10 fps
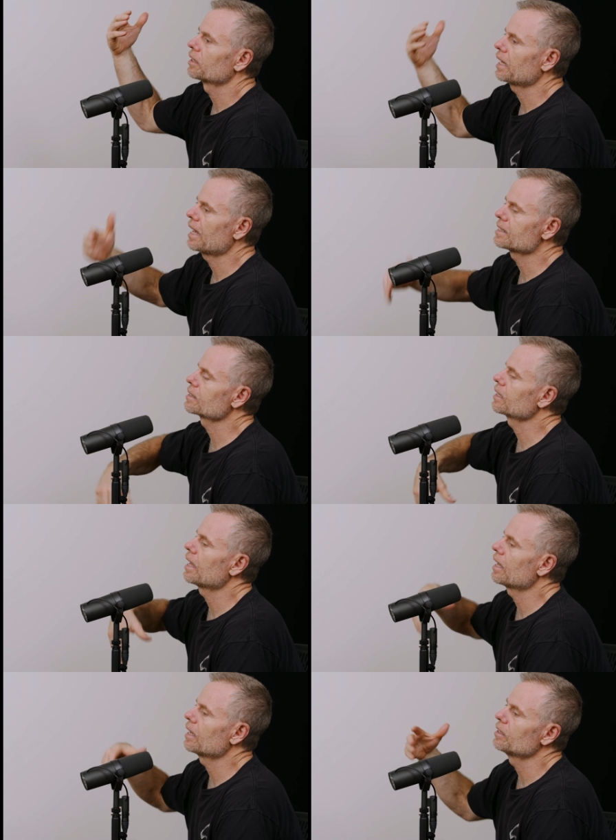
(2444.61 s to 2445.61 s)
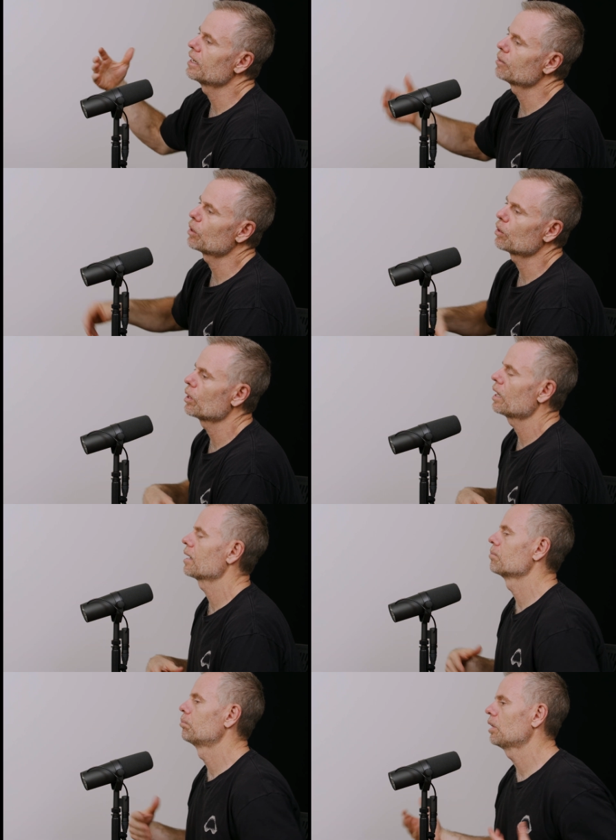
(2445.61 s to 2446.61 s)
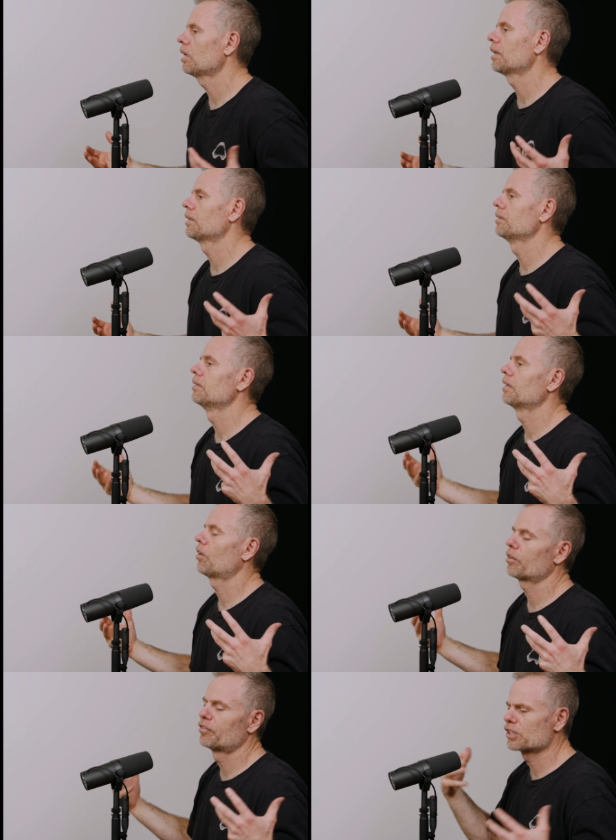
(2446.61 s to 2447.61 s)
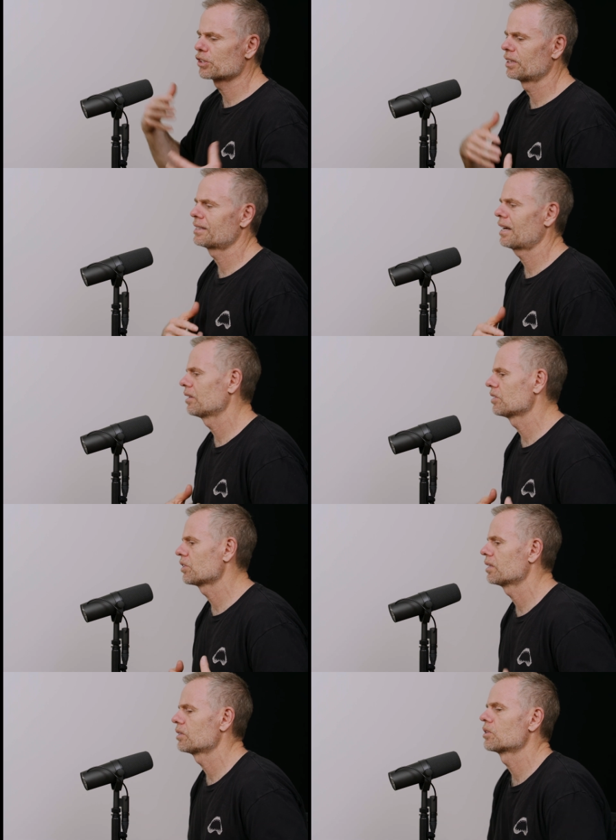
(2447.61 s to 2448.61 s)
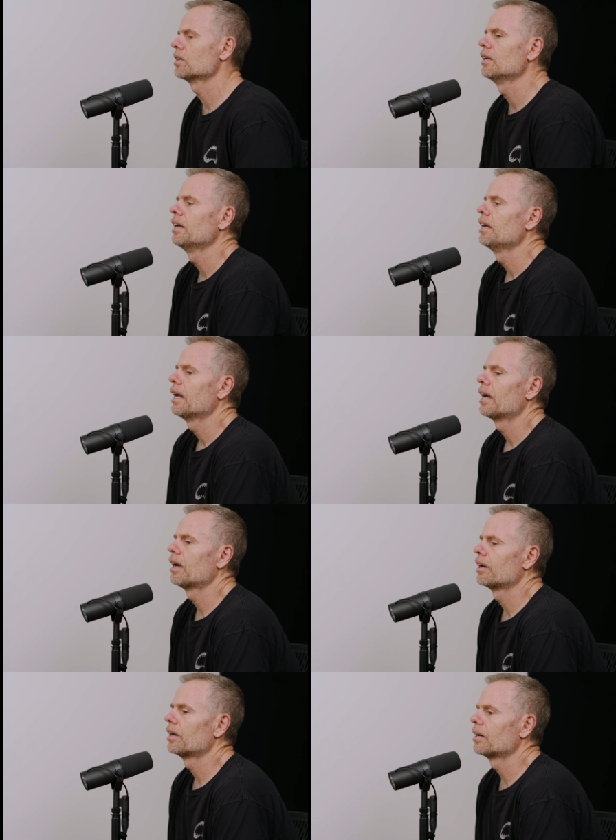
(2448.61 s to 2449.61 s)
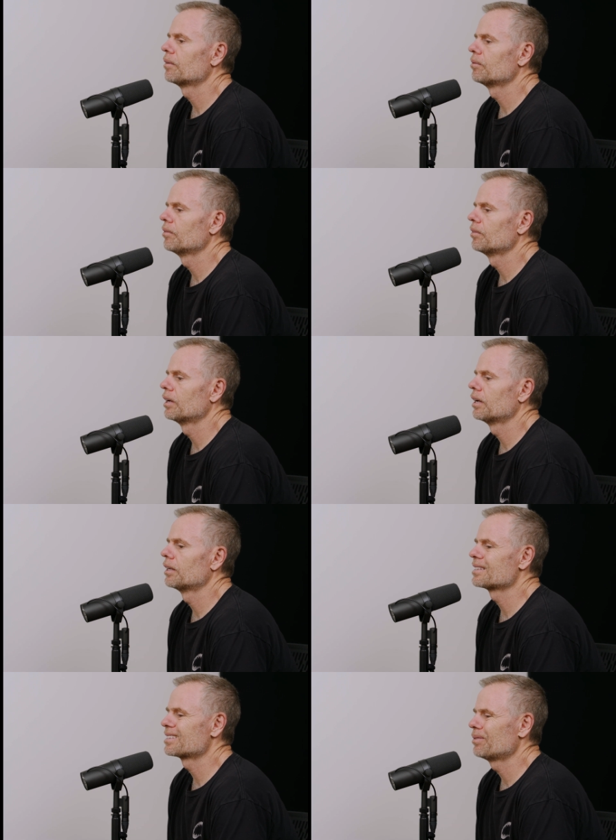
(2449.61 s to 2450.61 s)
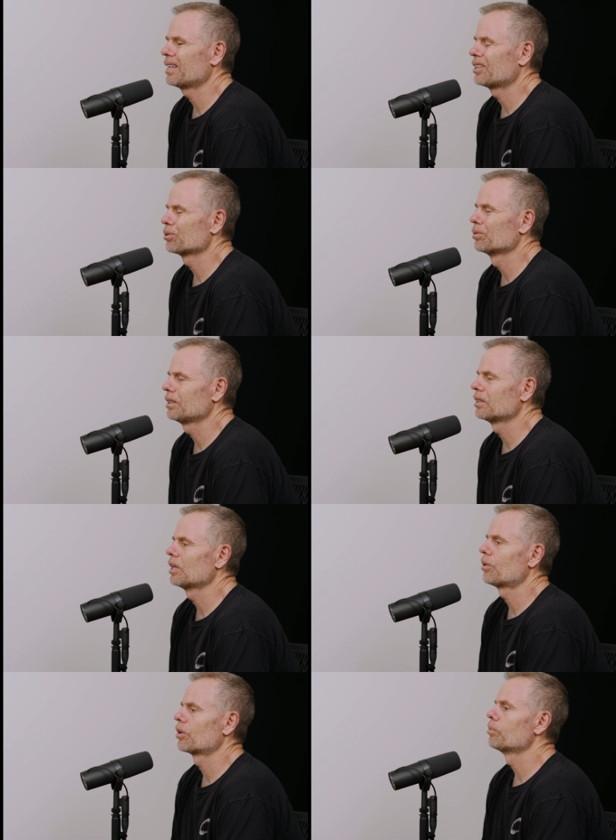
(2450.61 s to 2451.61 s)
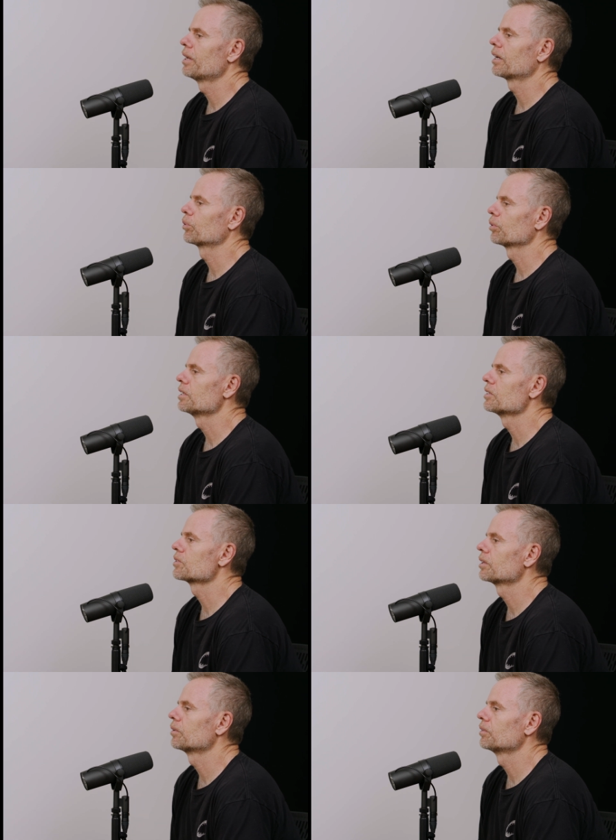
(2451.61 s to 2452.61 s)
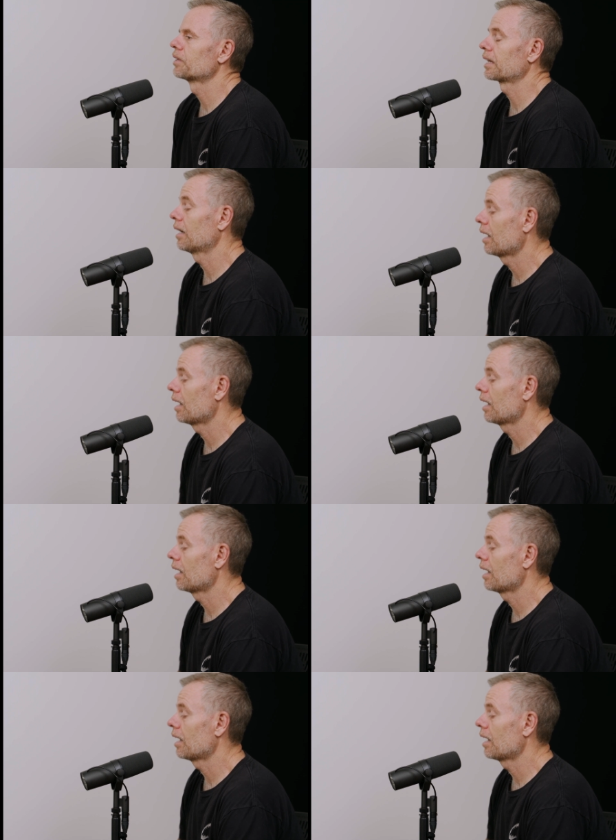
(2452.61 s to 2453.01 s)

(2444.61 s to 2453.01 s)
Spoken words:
CAT scan, MRI, blood, artificial intelligence. And they said, man, you're really low on omega-3s. So thank